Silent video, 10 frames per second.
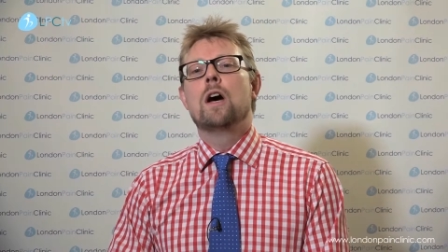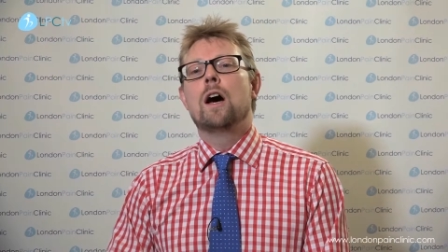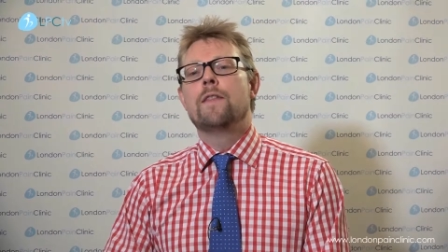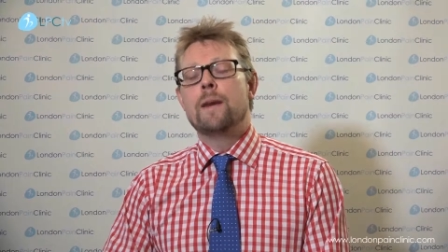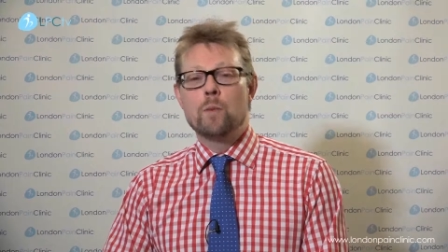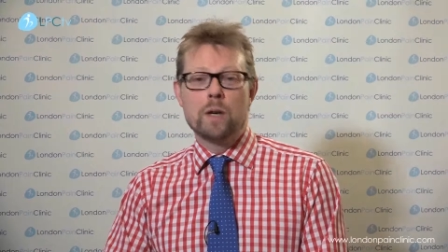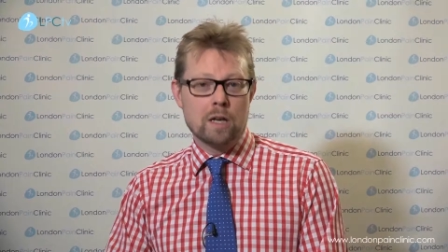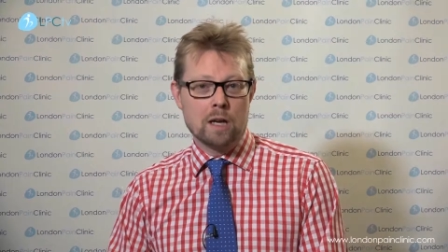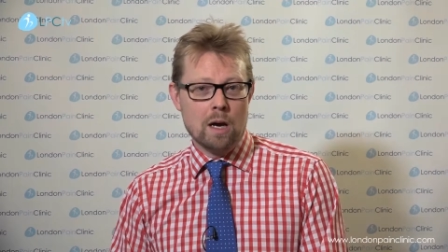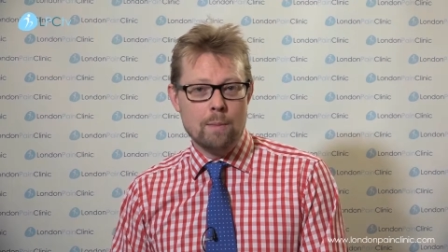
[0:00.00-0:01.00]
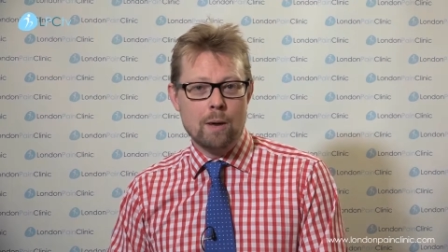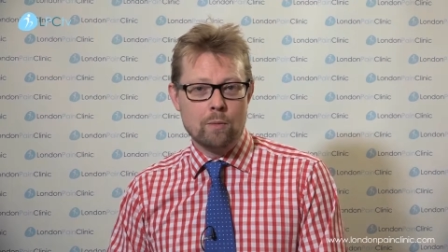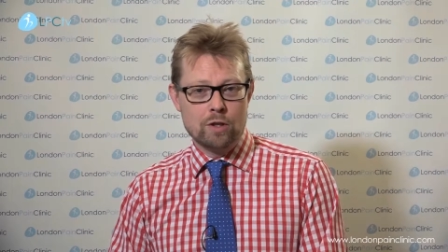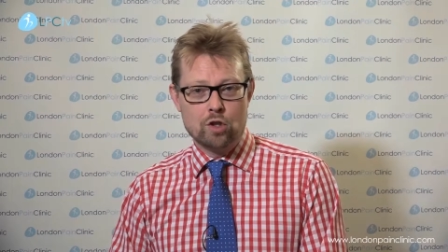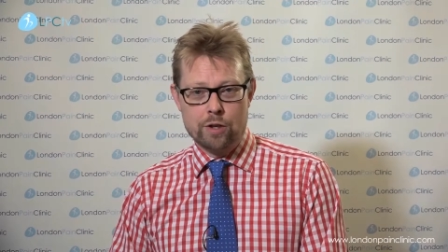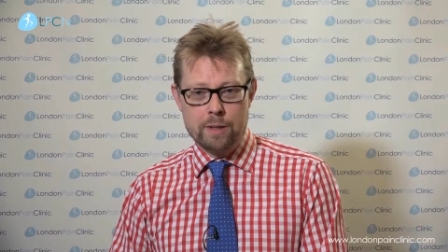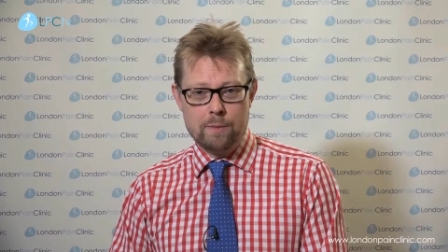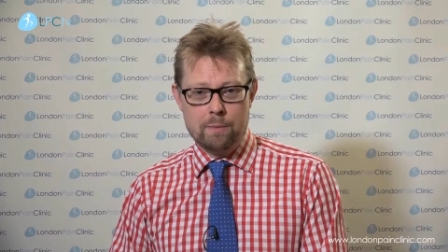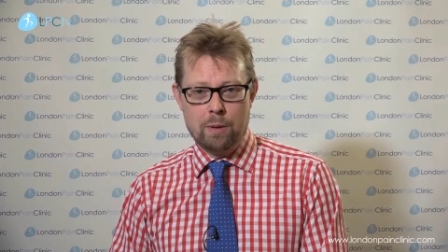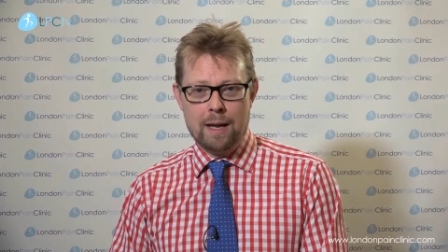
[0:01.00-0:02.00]
and then we can come up with a
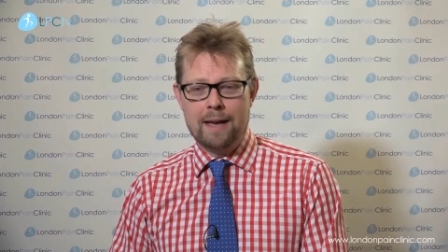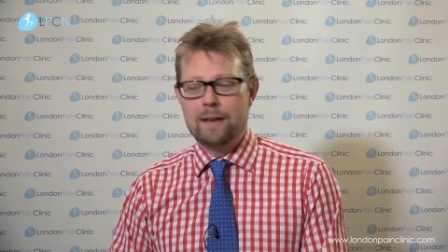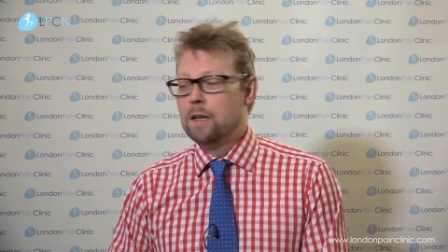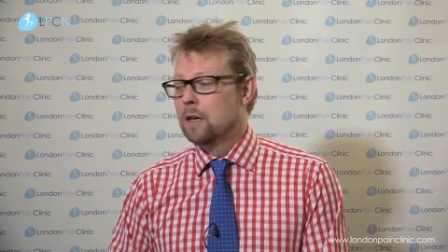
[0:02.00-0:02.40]
treatment plan.